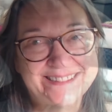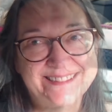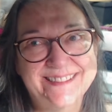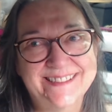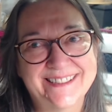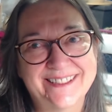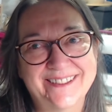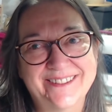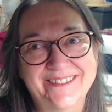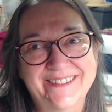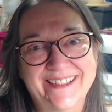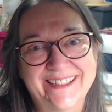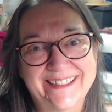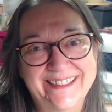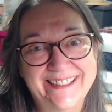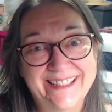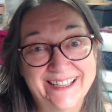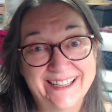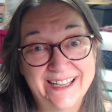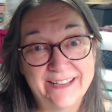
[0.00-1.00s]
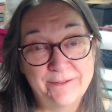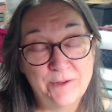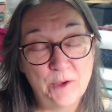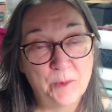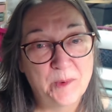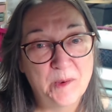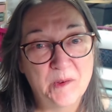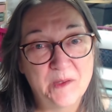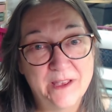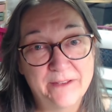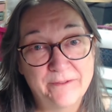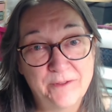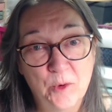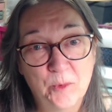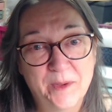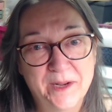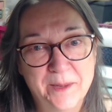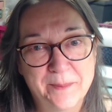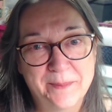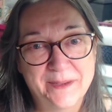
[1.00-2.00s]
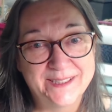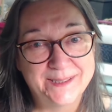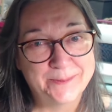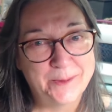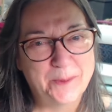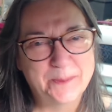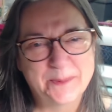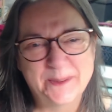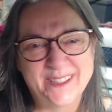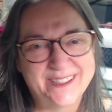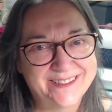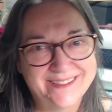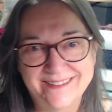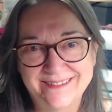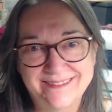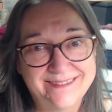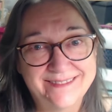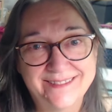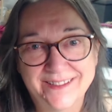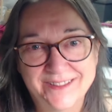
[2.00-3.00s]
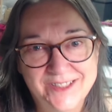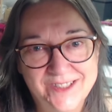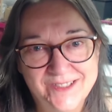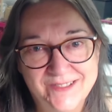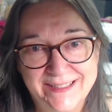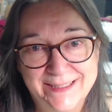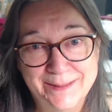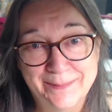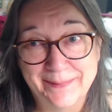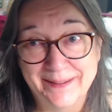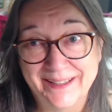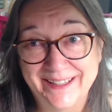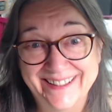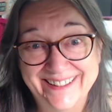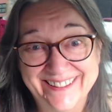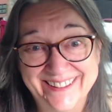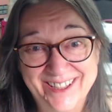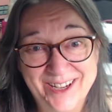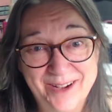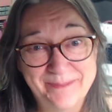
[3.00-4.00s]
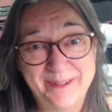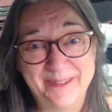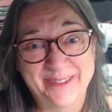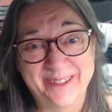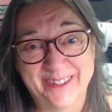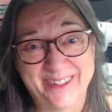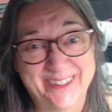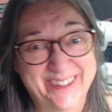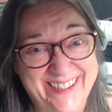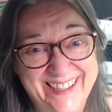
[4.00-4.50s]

so uh, yeah, if you're if you're one of my swapsters, don't stress about it. I'll be fine.